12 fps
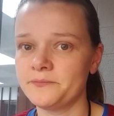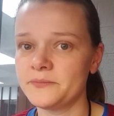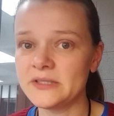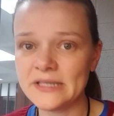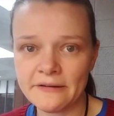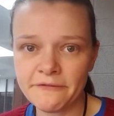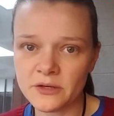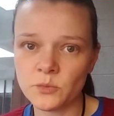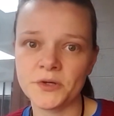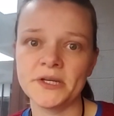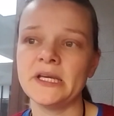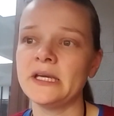deaf in
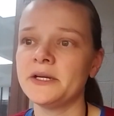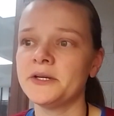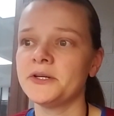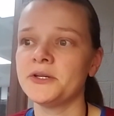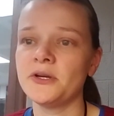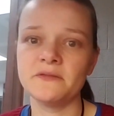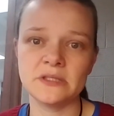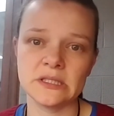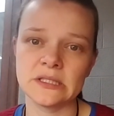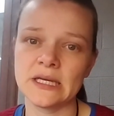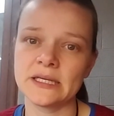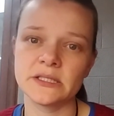one ear, you have
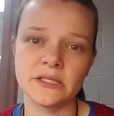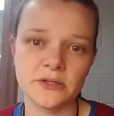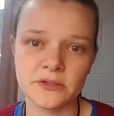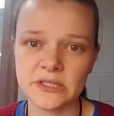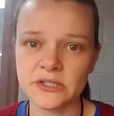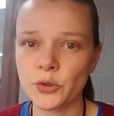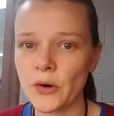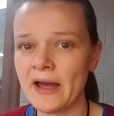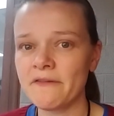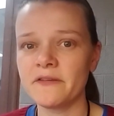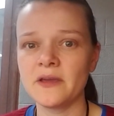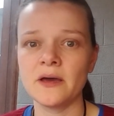dyslexia or
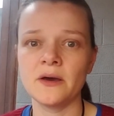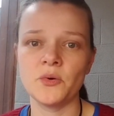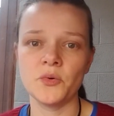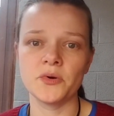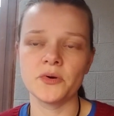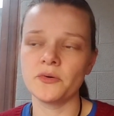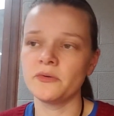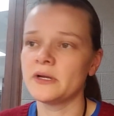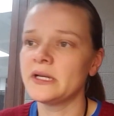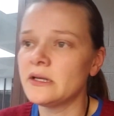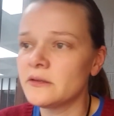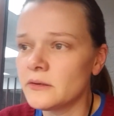dysgraphia or
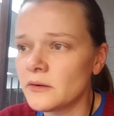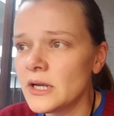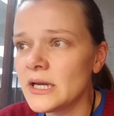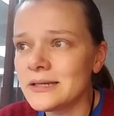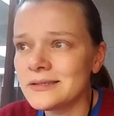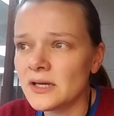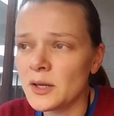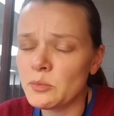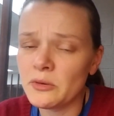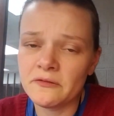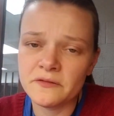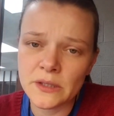any other type
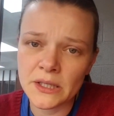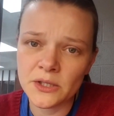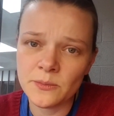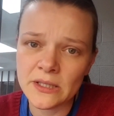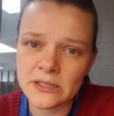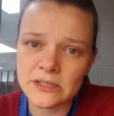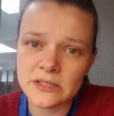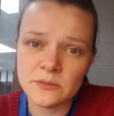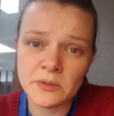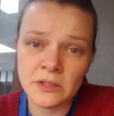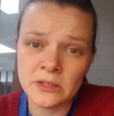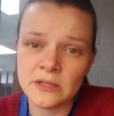of documented
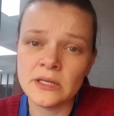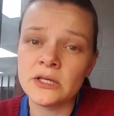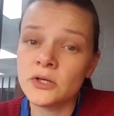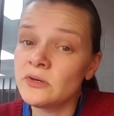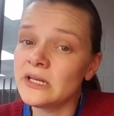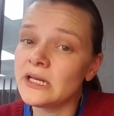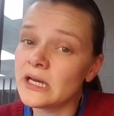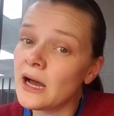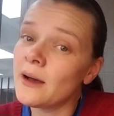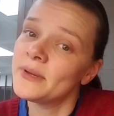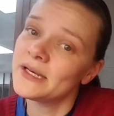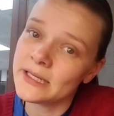disability that you need
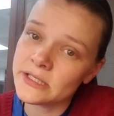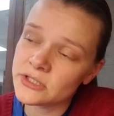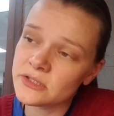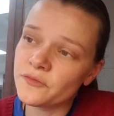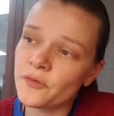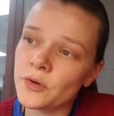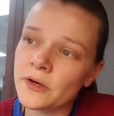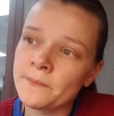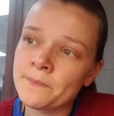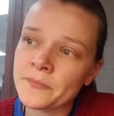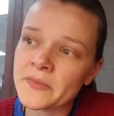accommodations for,